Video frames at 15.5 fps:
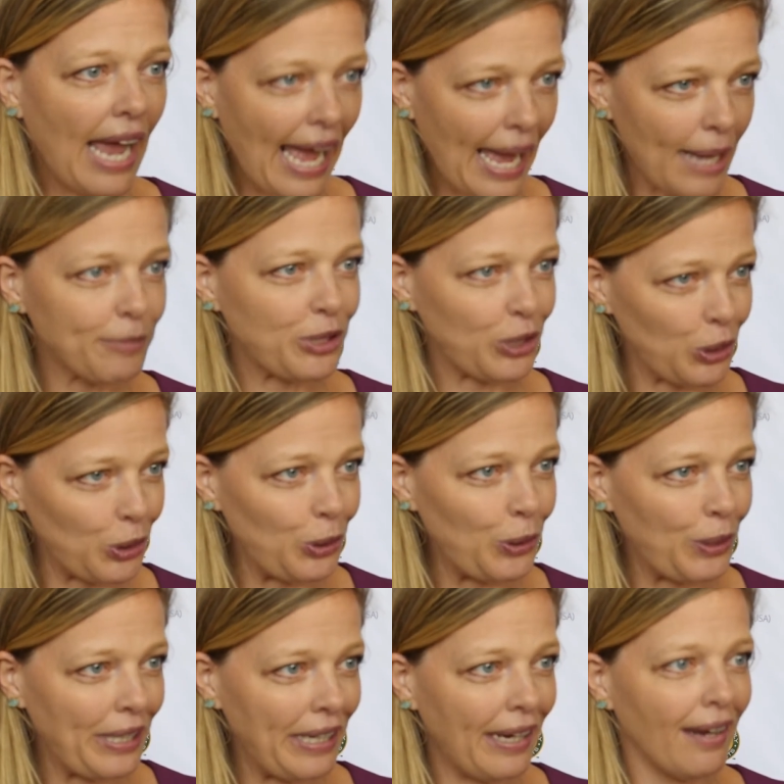
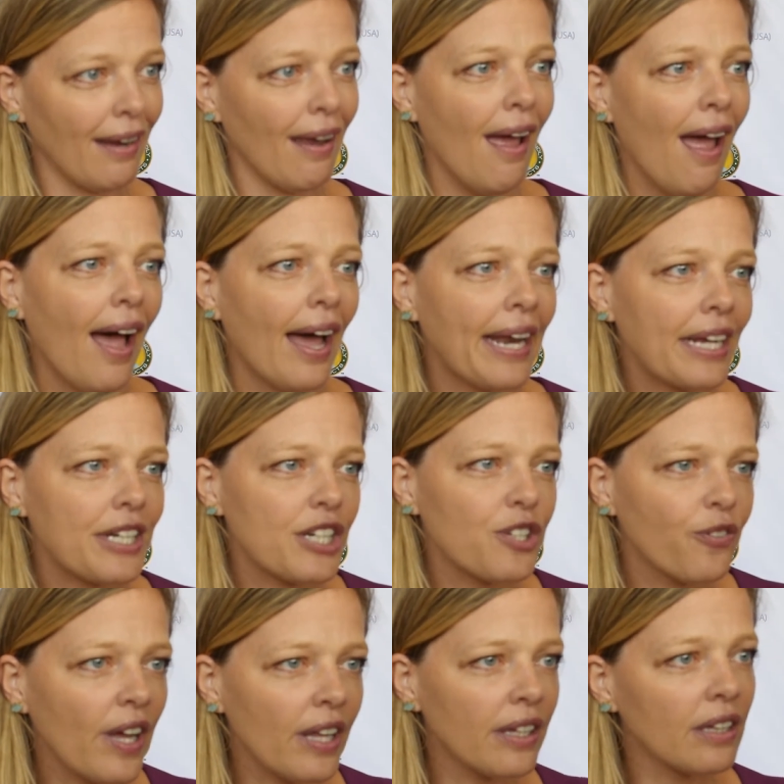Absolutely. And I
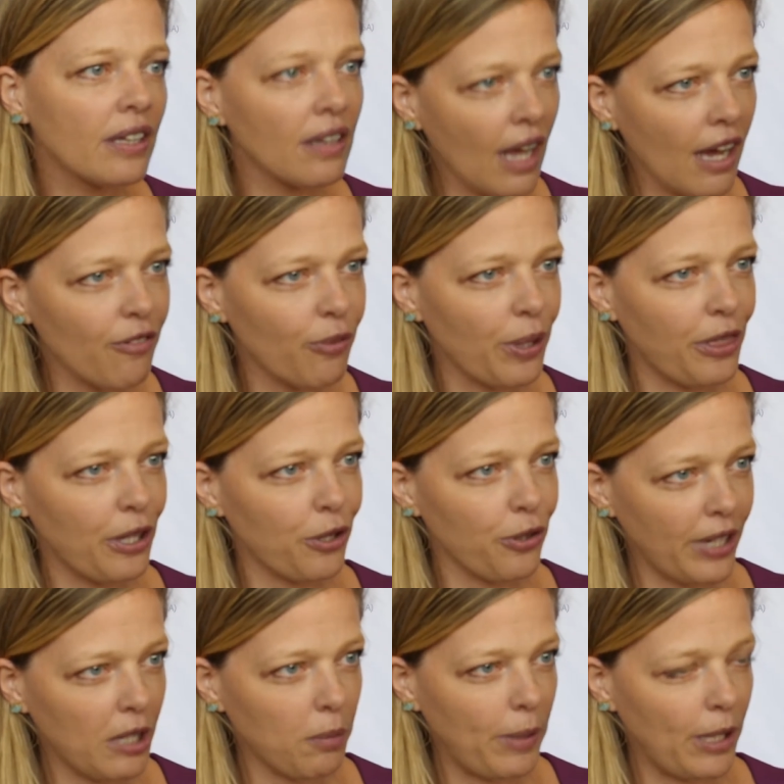just fell in love with the
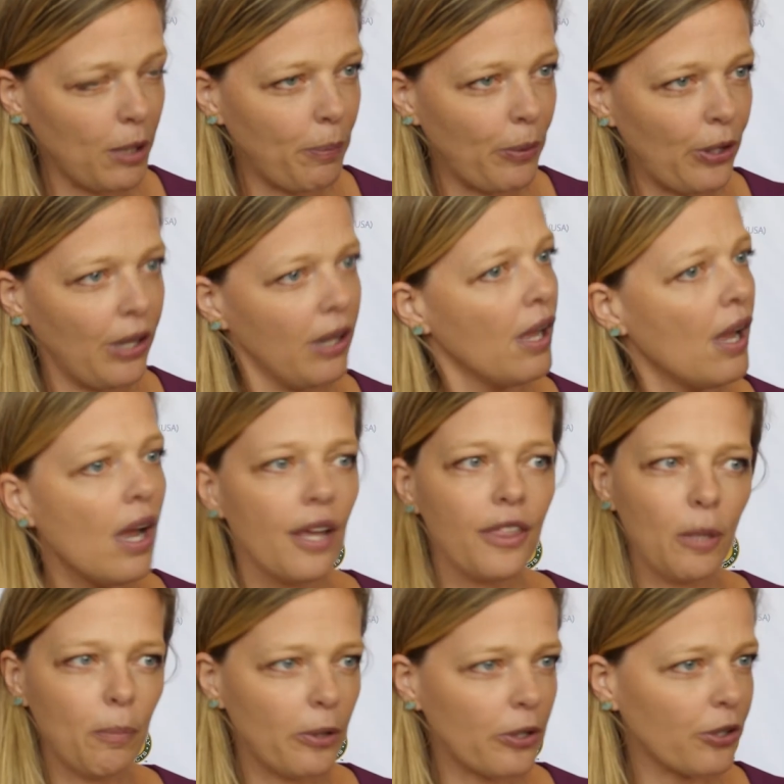Greek people.
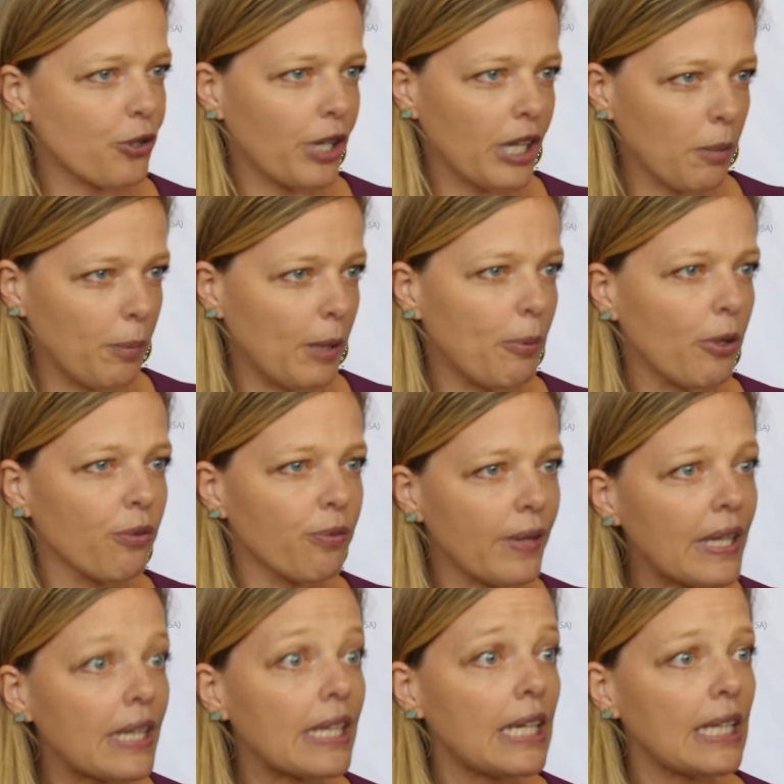The Greek people
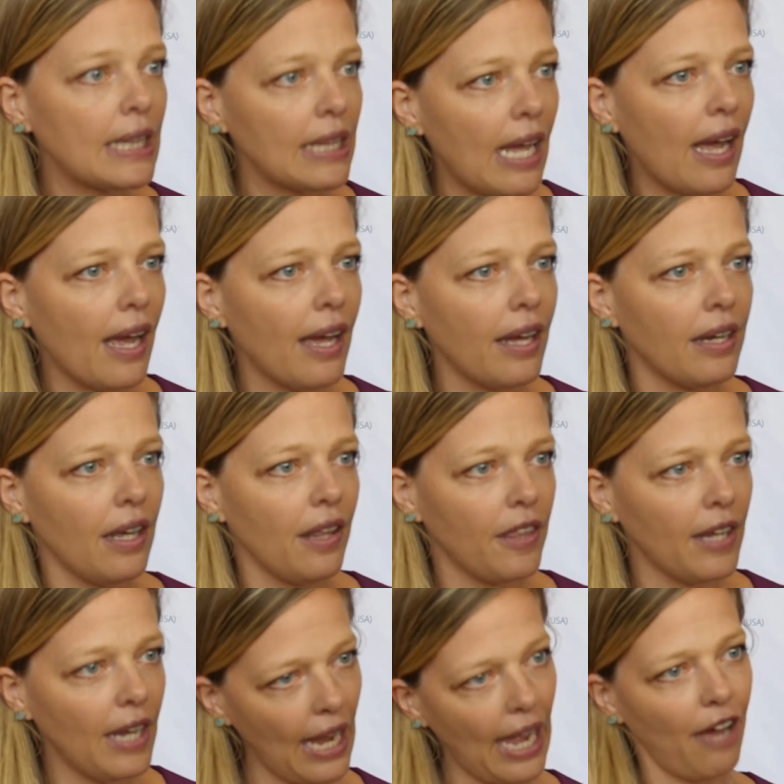really led
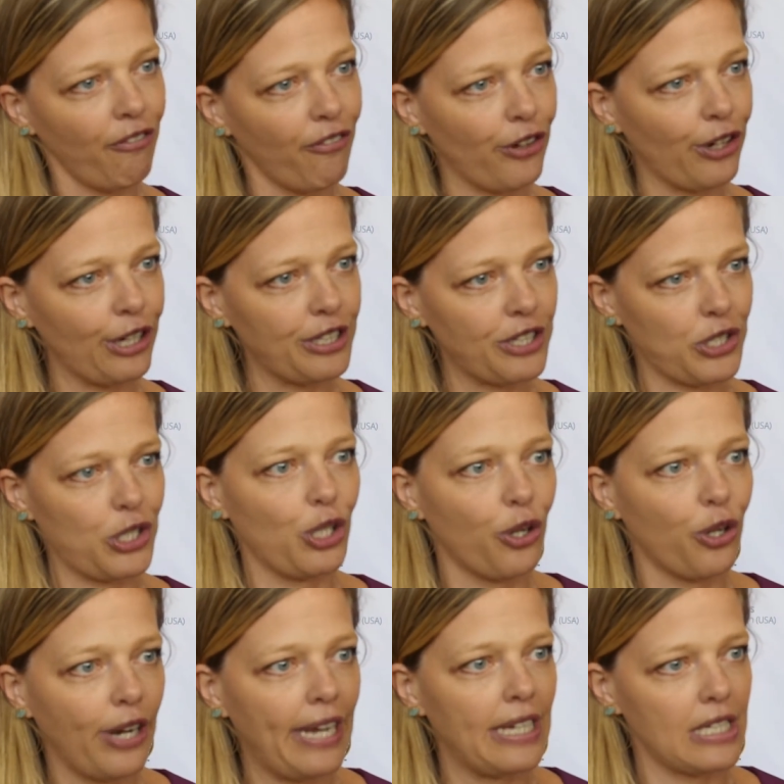the efforts to
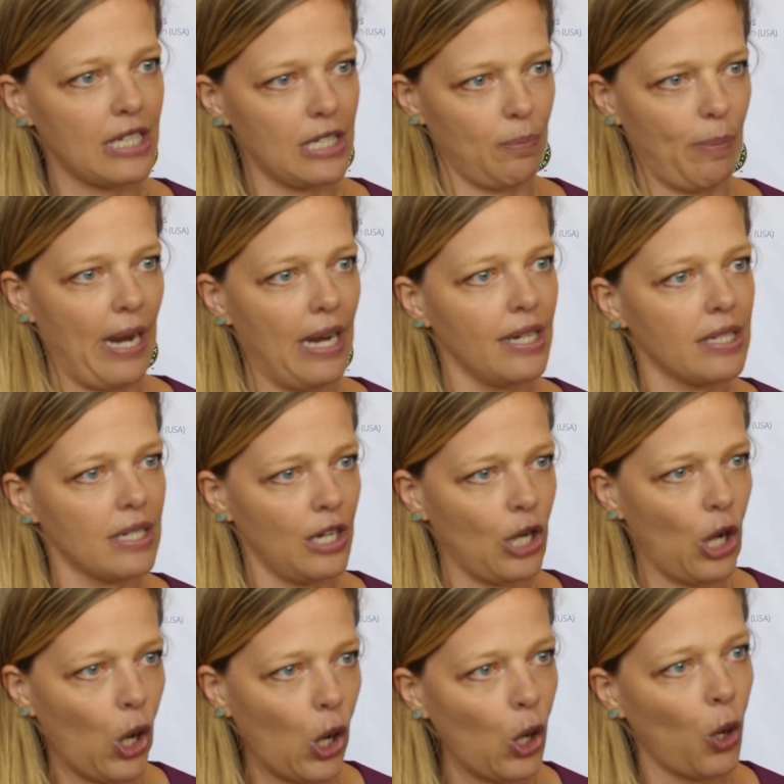create space and
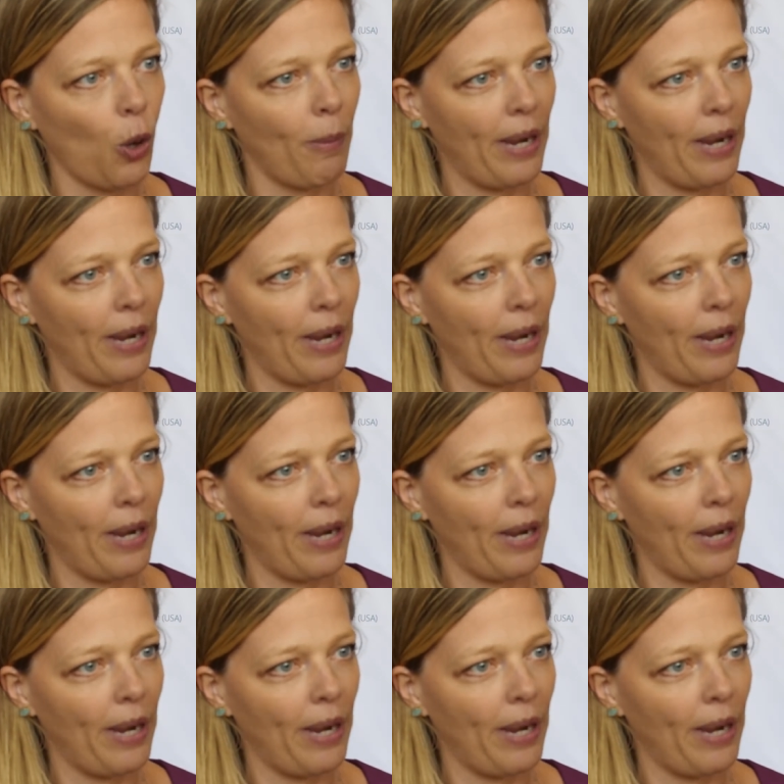a home